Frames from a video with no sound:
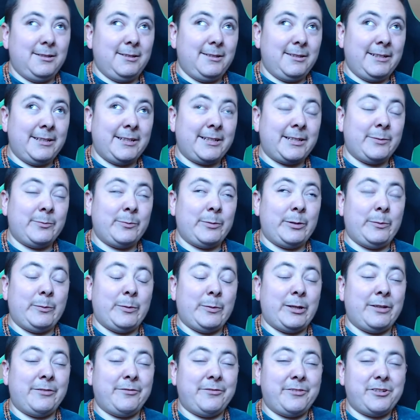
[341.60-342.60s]

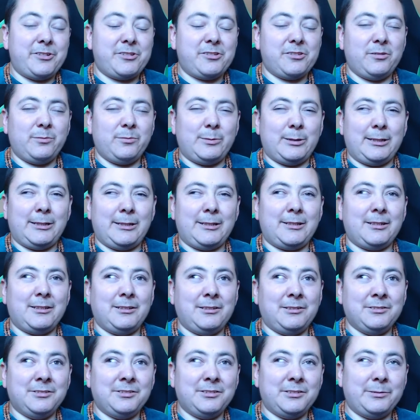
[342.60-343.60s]
beneficial, but it can
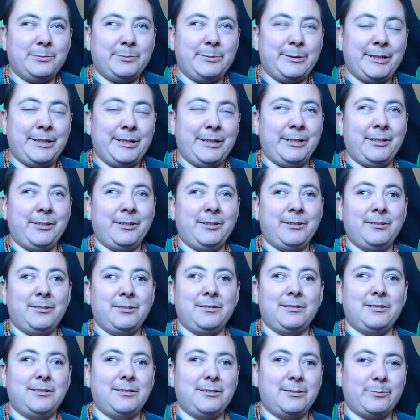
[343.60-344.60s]
also be
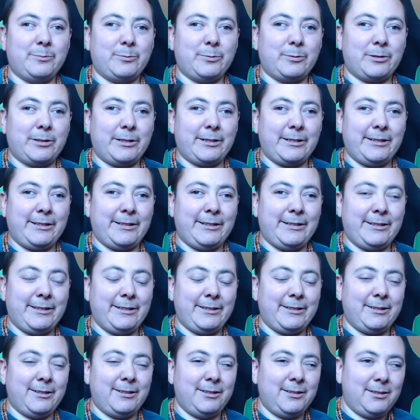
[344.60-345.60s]

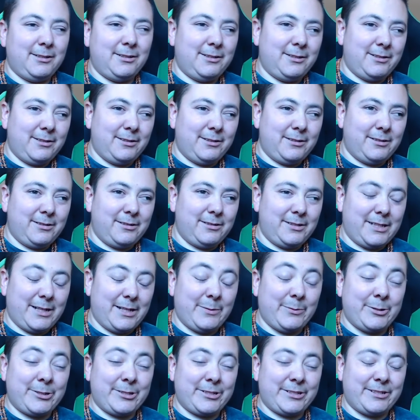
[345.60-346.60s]
pretty
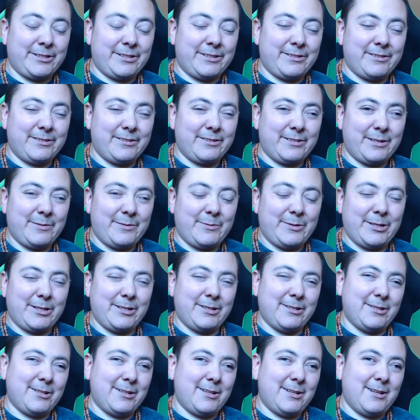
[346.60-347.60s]
damaging. I
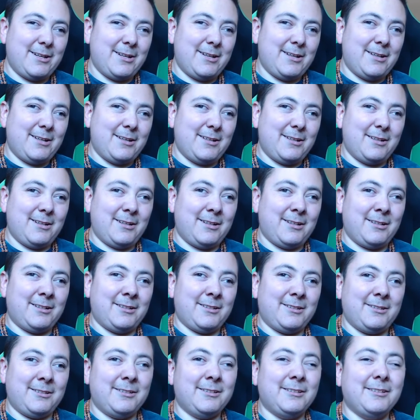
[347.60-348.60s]
mean,
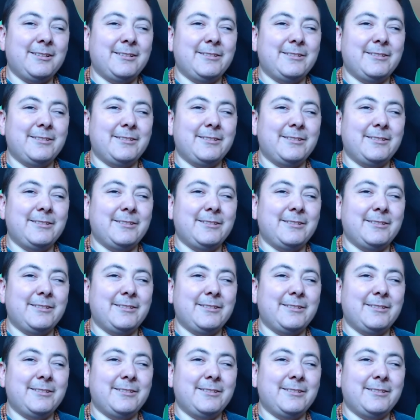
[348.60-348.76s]
it